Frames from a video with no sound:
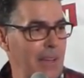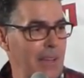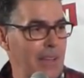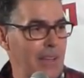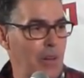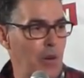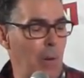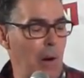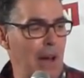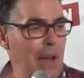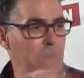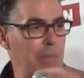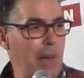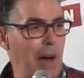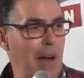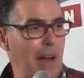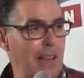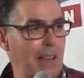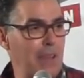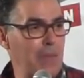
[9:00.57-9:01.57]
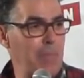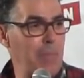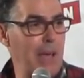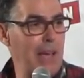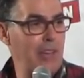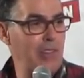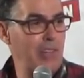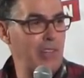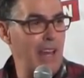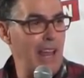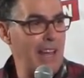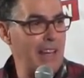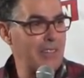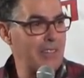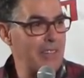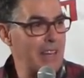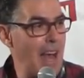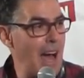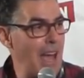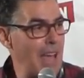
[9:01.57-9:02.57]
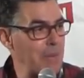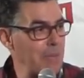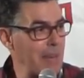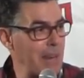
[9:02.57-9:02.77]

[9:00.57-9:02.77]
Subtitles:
The Guatemalan bitch takes 9